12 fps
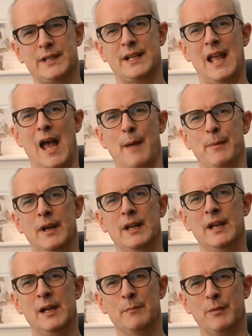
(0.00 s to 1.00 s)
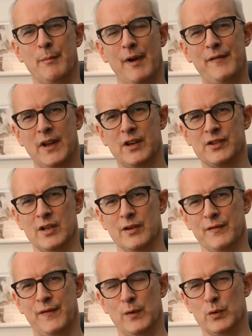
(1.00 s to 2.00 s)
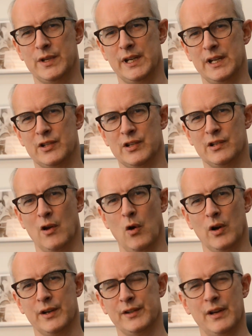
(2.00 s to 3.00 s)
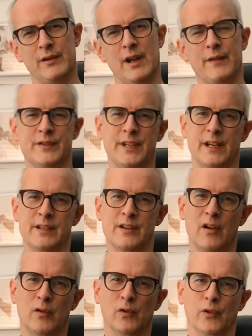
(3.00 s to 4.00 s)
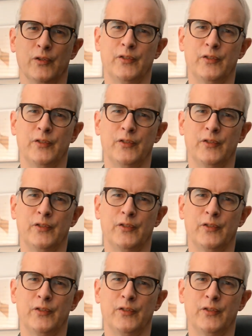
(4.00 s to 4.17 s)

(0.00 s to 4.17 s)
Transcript: cap, but my fingers aren't 14 inches long and don't have 6 knuckles,